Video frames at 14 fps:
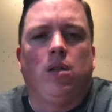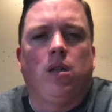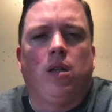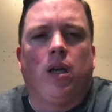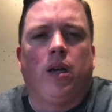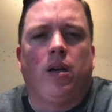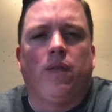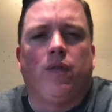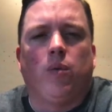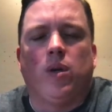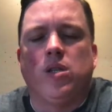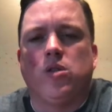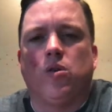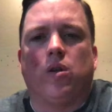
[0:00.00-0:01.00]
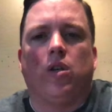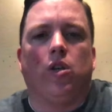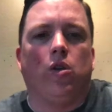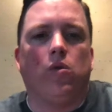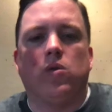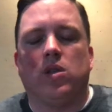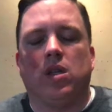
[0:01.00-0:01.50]
lot of different ways you could
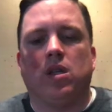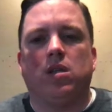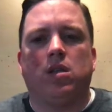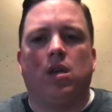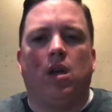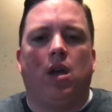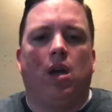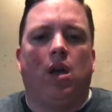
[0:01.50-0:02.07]
use this.